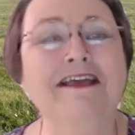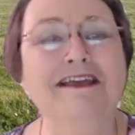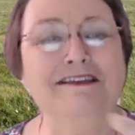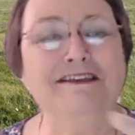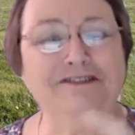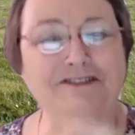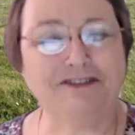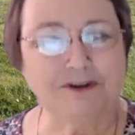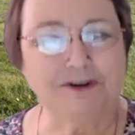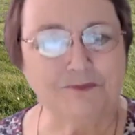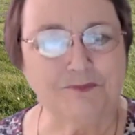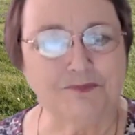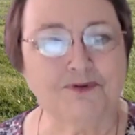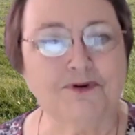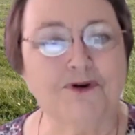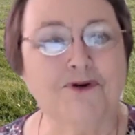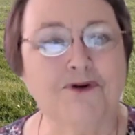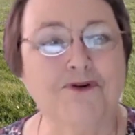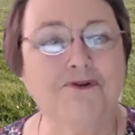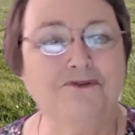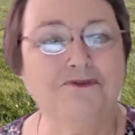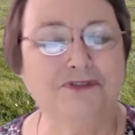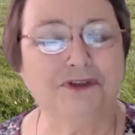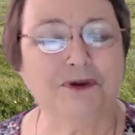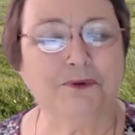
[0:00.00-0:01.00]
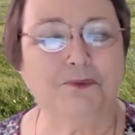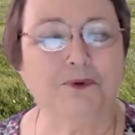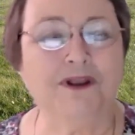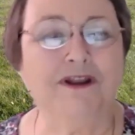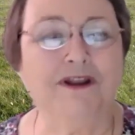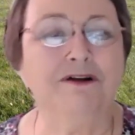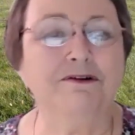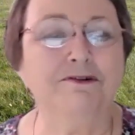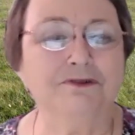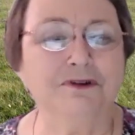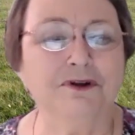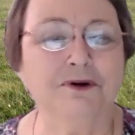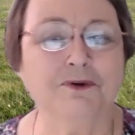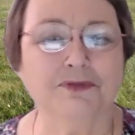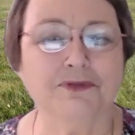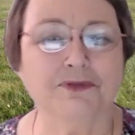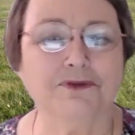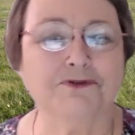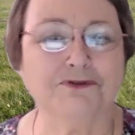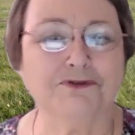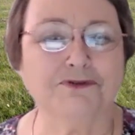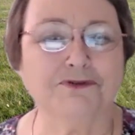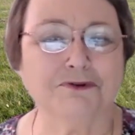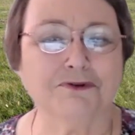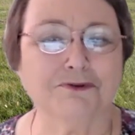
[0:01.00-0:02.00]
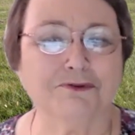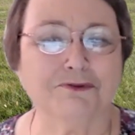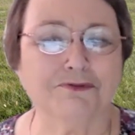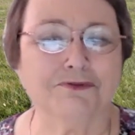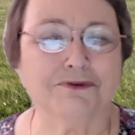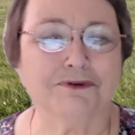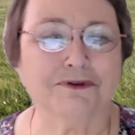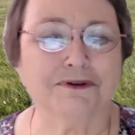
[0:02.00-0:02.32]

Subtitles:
is to prove that we don't know the truth.